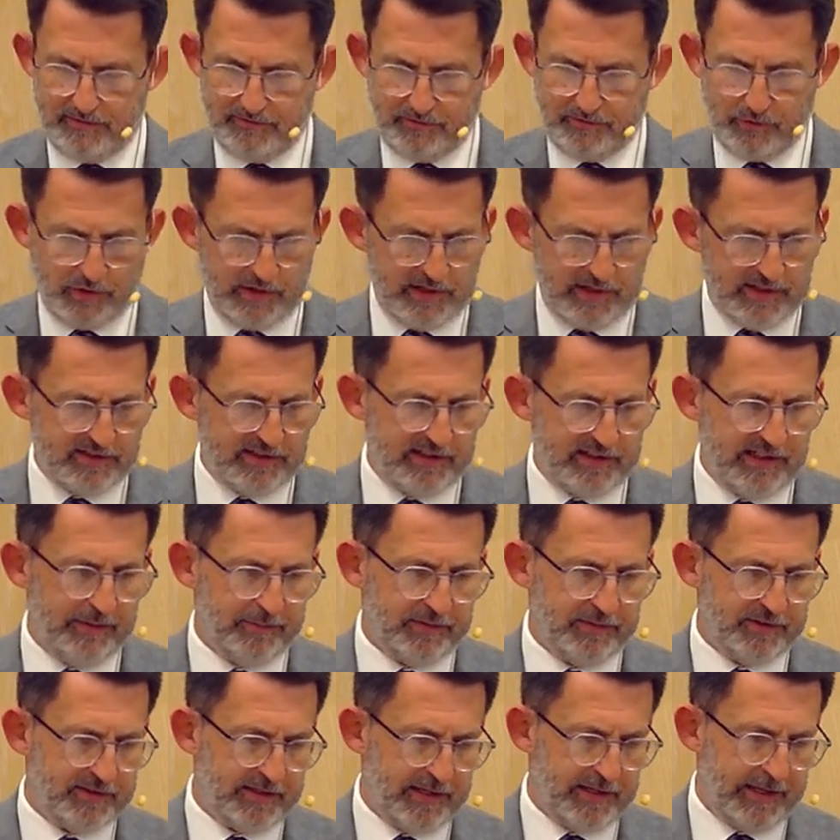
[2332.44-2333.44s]
for his
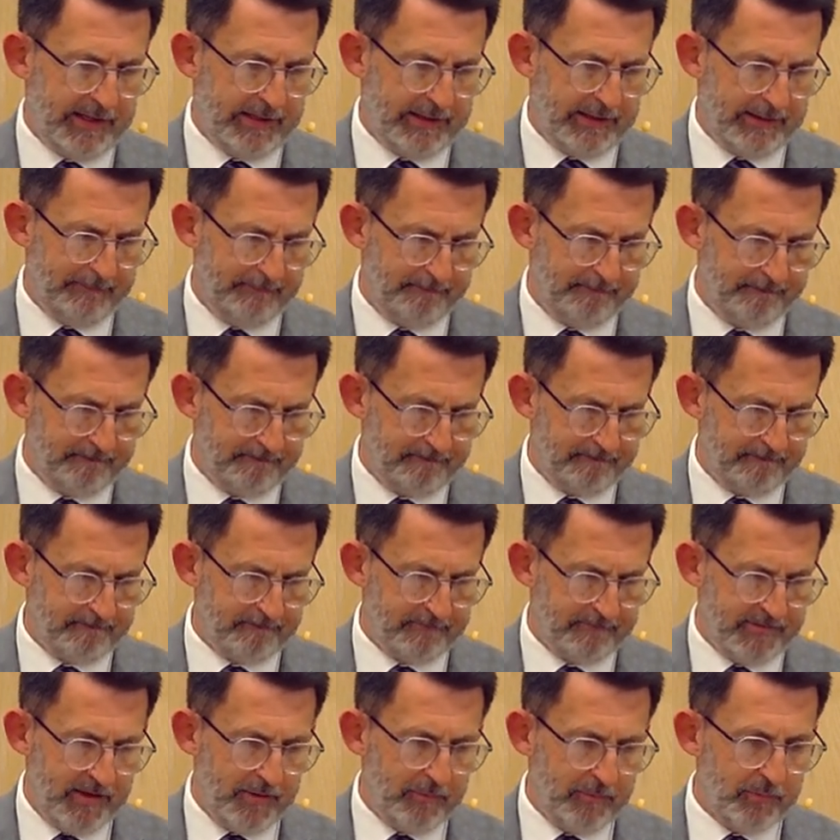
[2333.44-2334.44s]
name's sake.
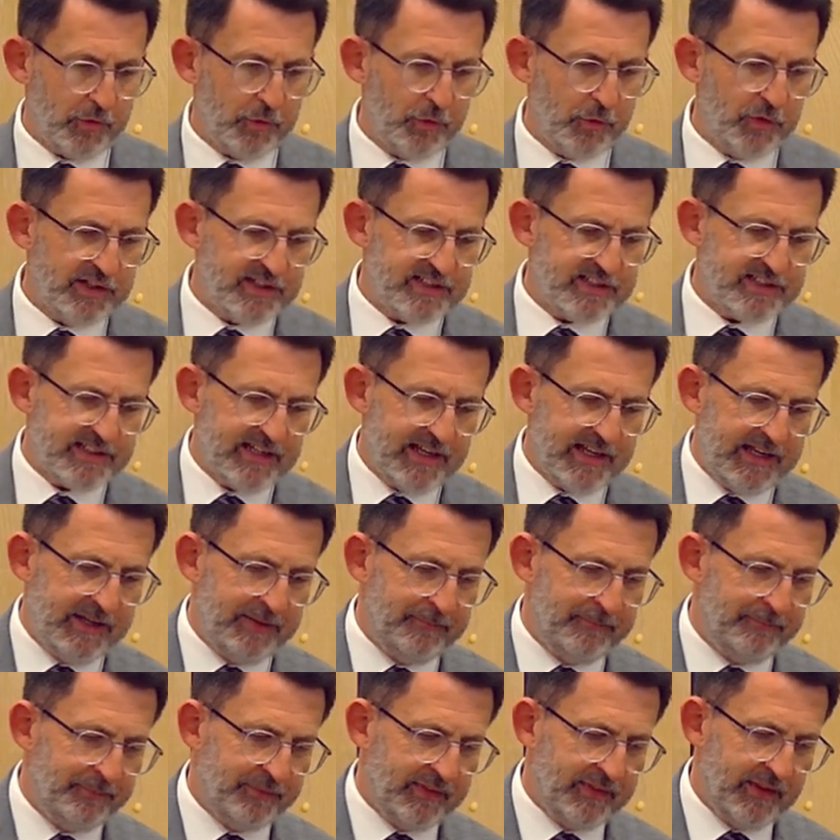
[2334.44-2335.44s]
We're going to
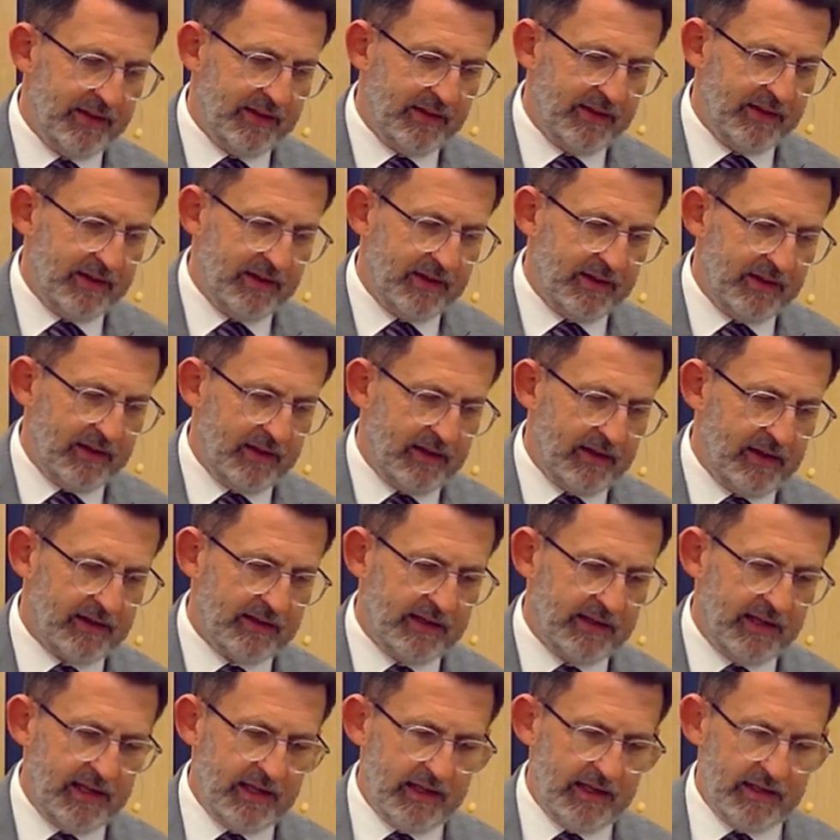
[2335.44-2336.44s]
sing
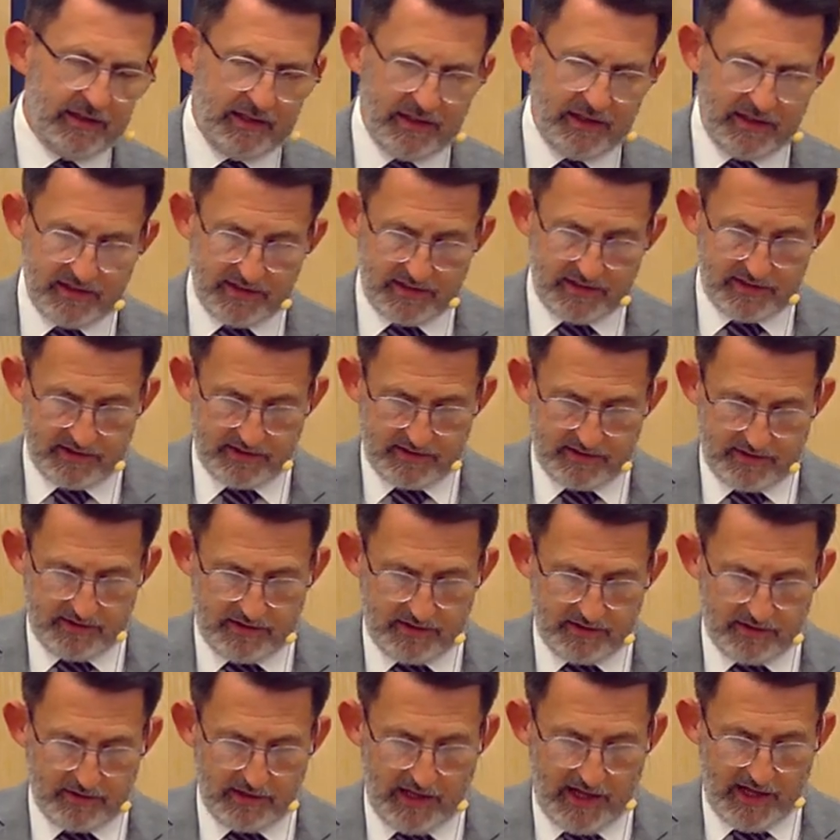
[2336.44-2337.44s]
again, and
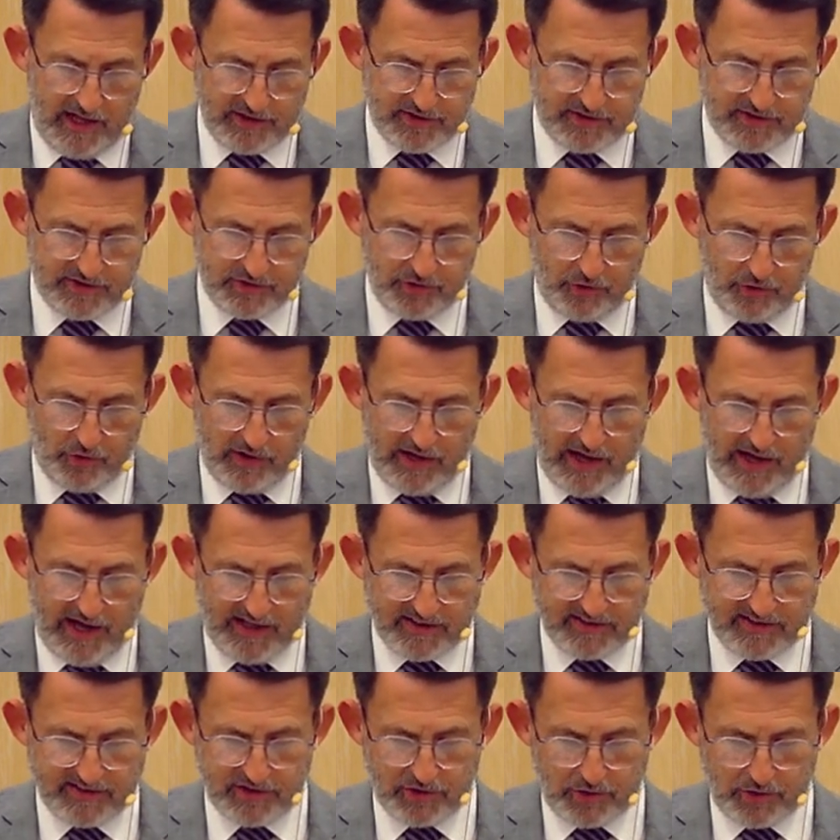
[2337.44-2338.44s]
their last song
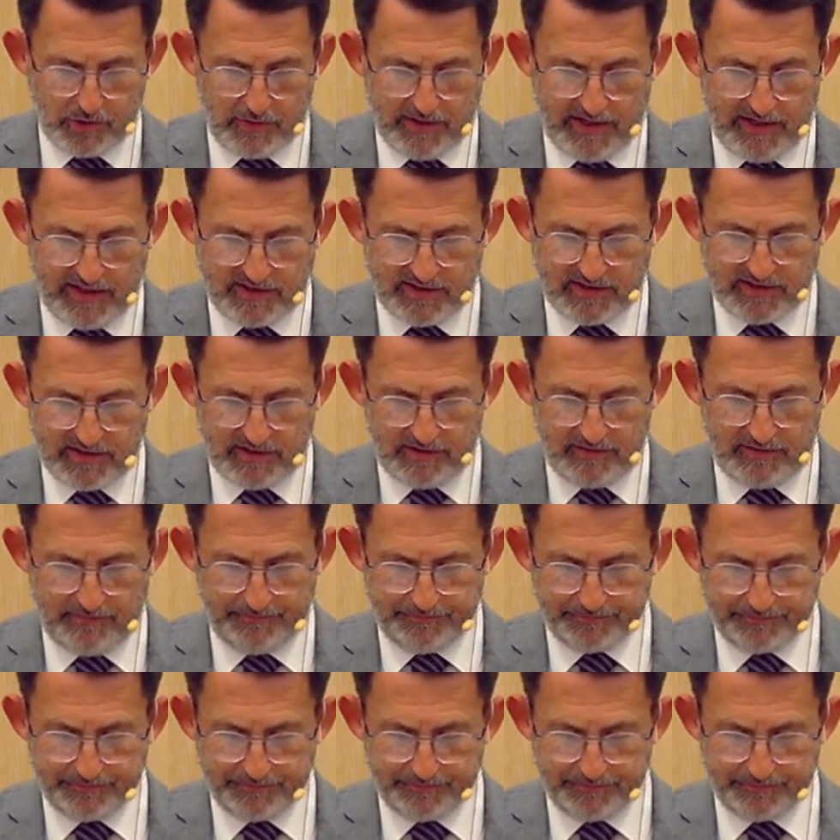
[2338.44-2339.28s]
asks the question